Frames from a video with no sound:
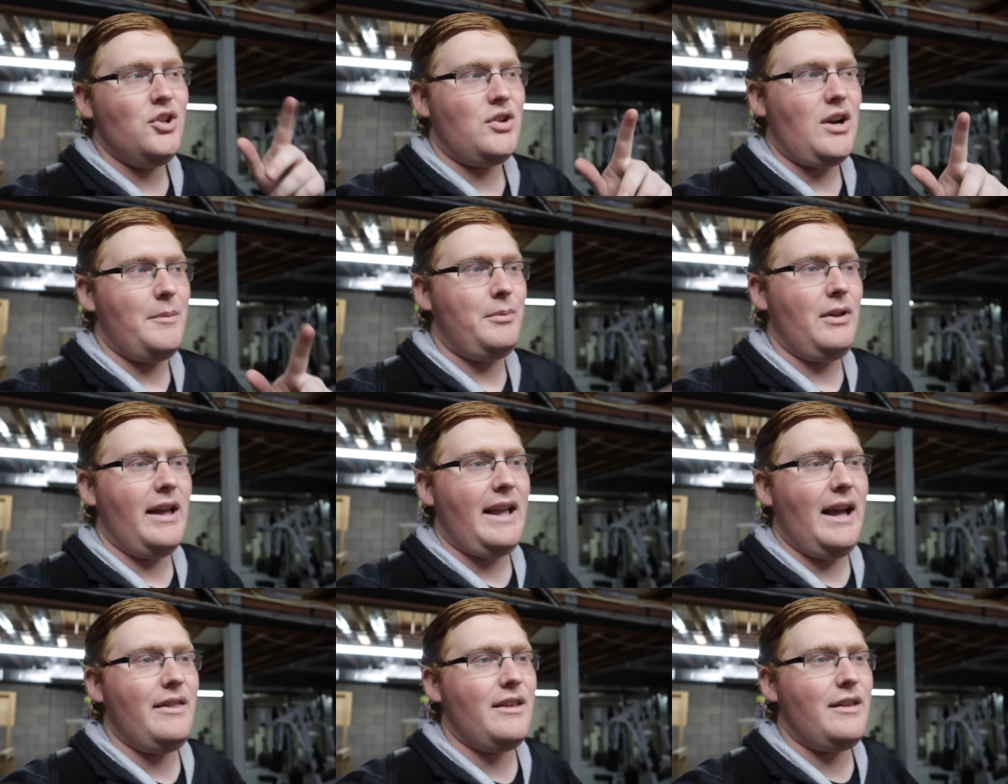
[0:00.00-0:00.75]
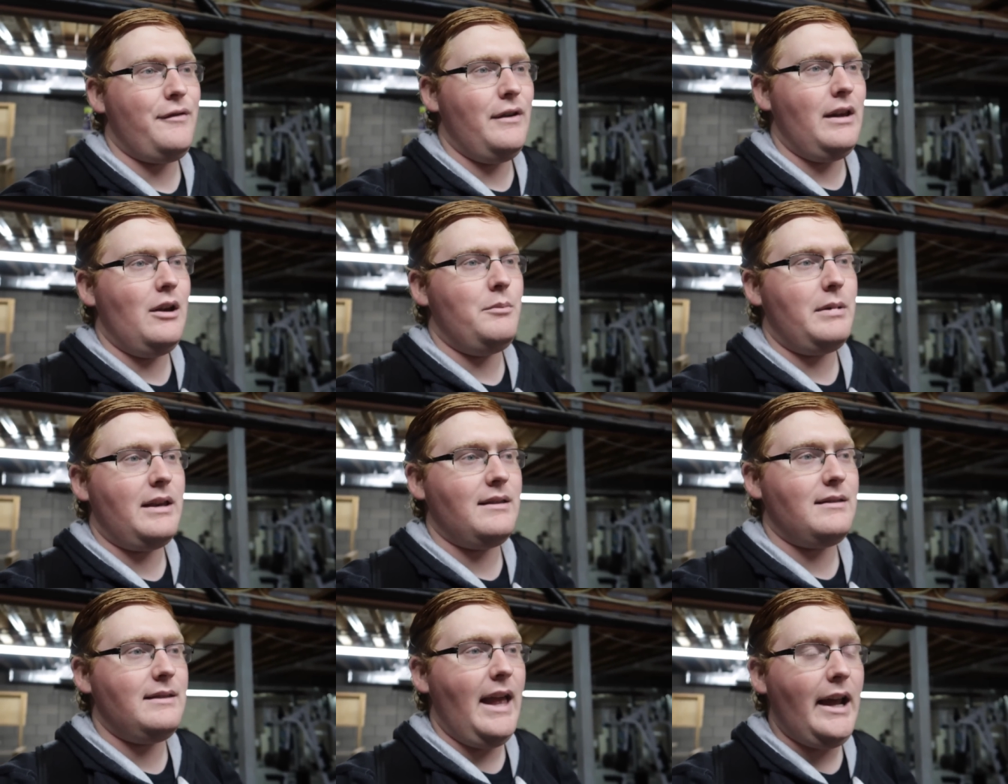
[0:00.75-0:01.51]
Drop a like on this video
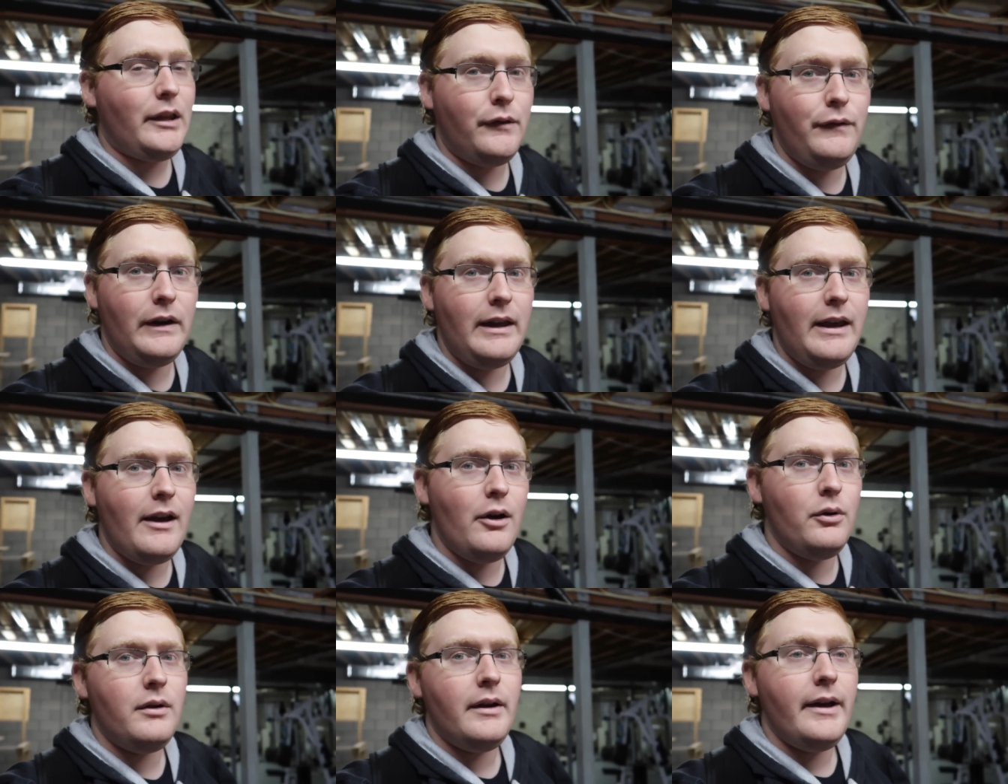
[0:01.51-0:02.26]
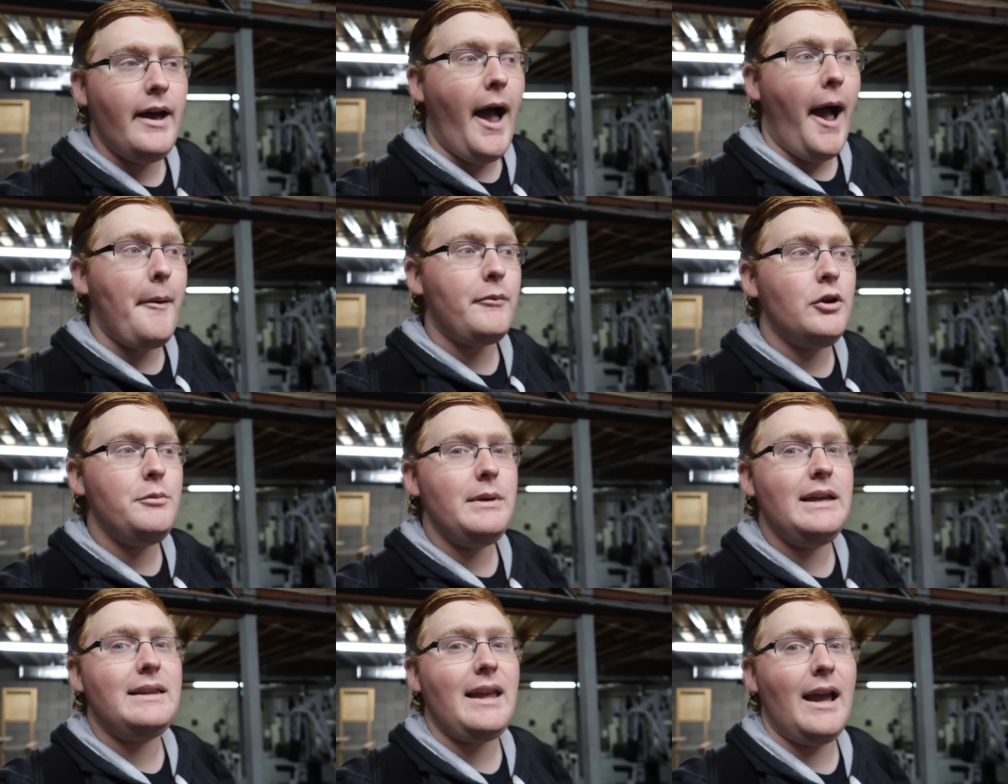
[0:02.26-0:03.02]
because next video, I'm going
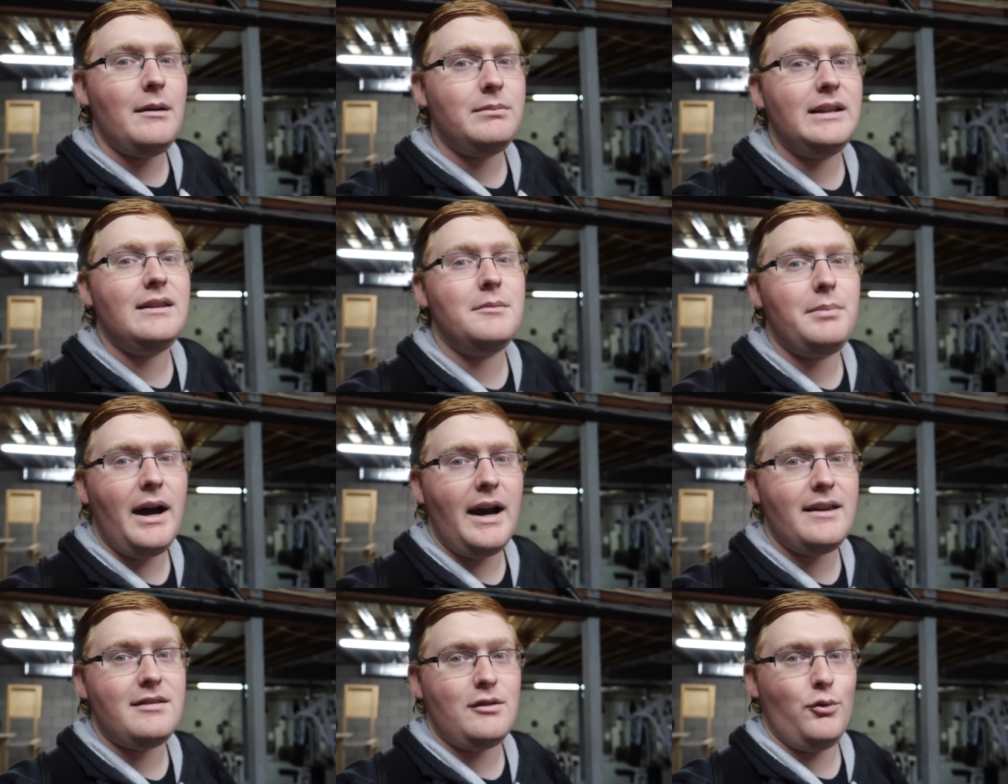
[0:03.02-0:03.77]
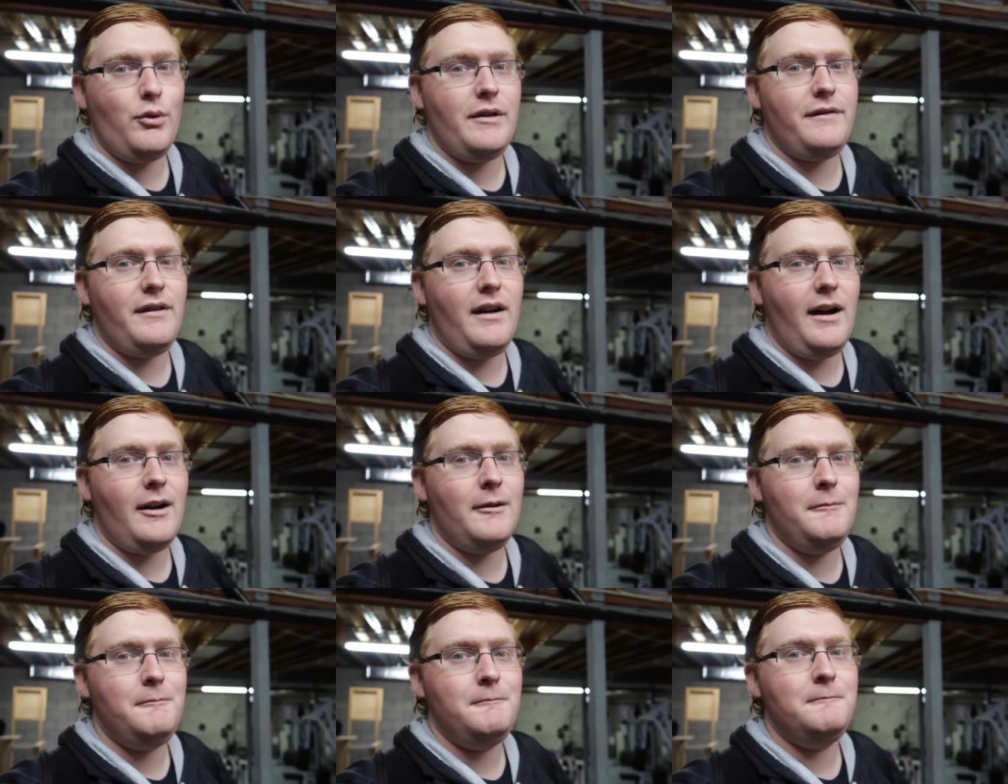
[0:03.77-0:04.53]
to be attempting to buy
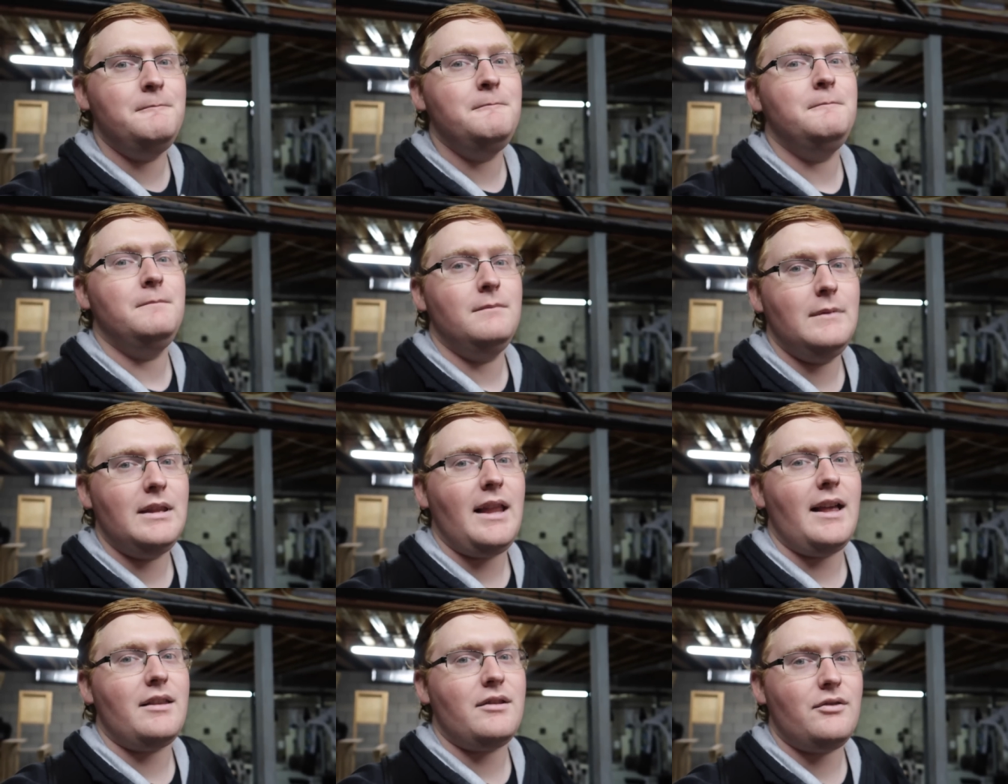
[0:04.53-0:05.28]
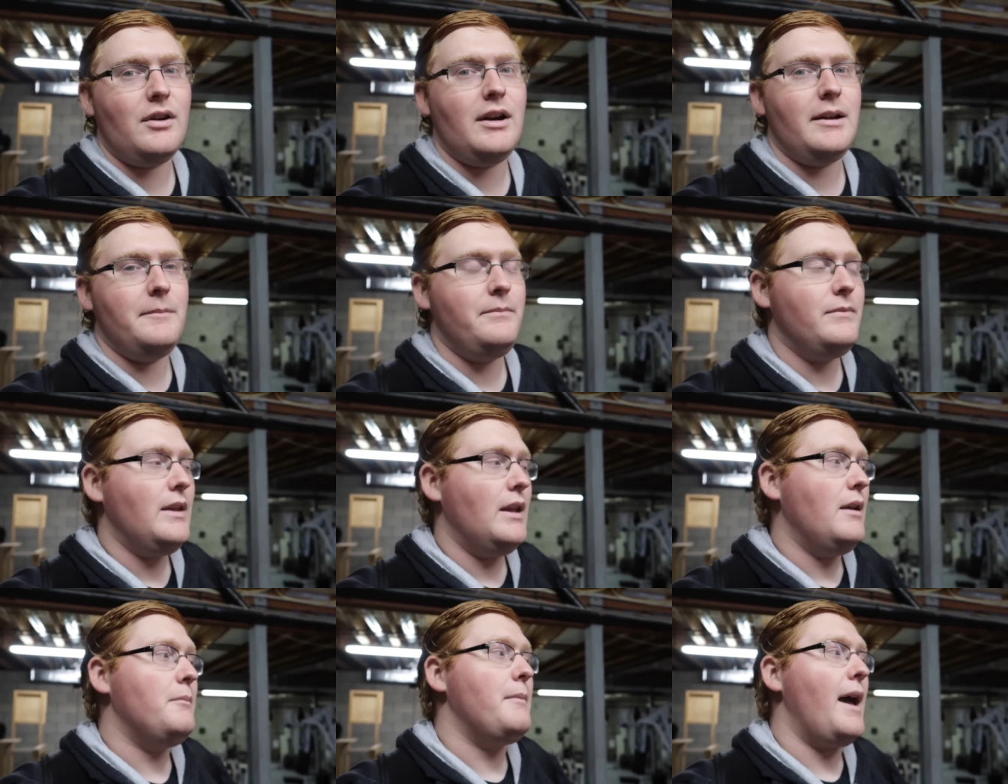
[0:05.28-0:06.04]
Storyfire. That's right.
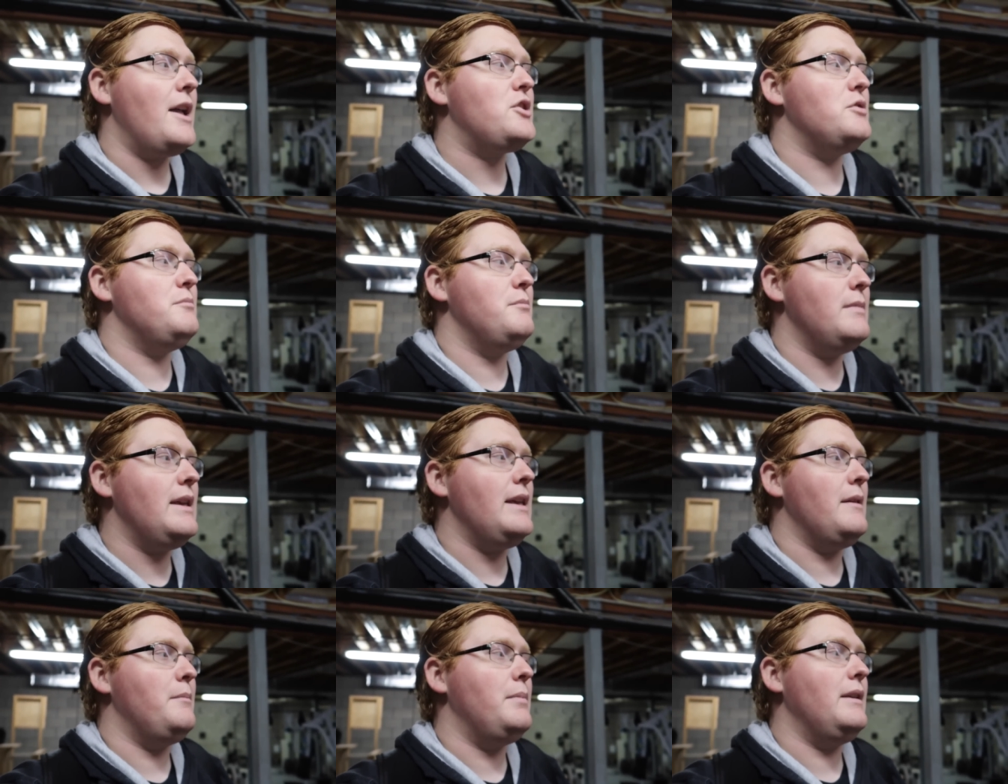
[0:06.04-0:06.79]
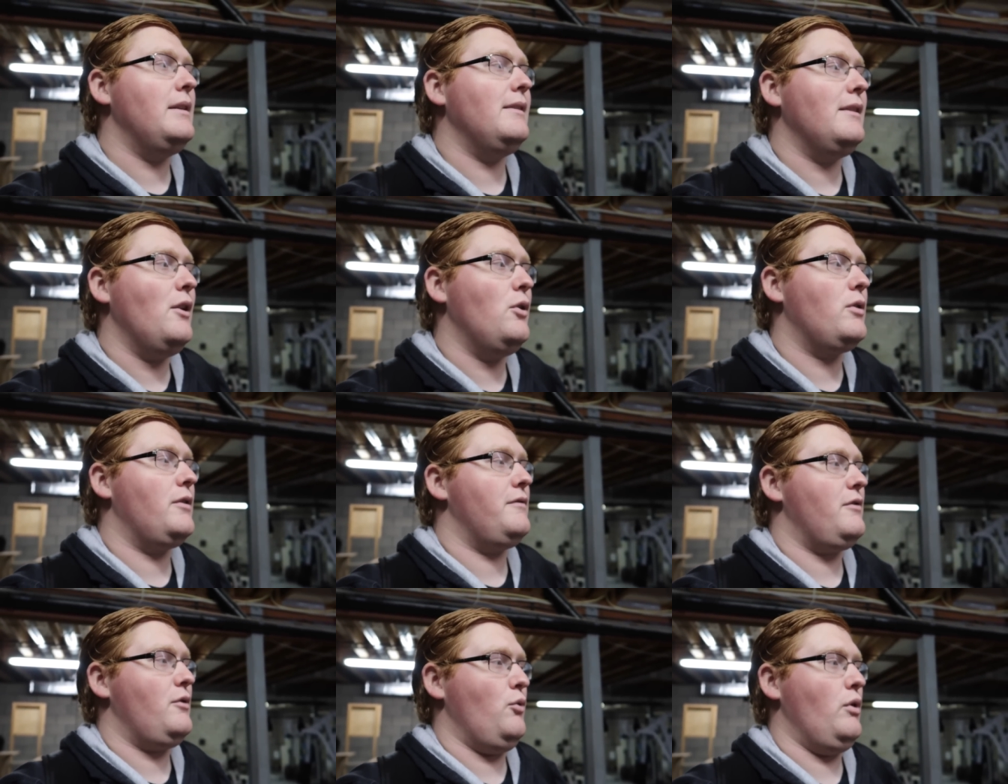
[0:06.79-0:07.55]
Imagine me being the
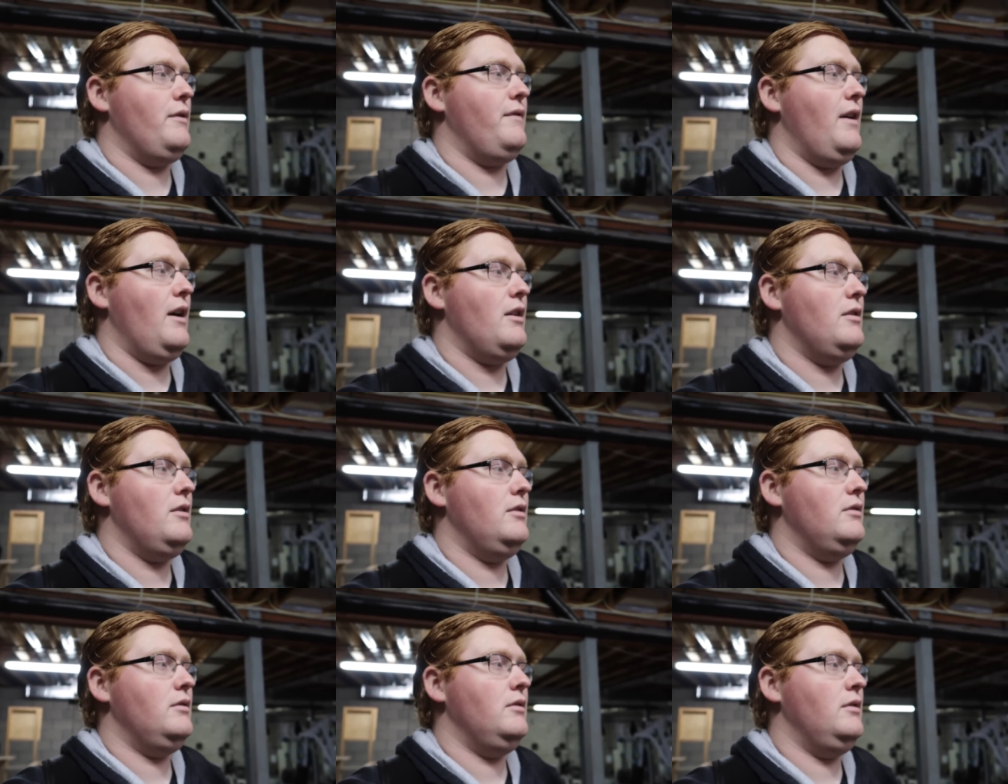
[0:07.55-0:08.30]
owner of Storyfire.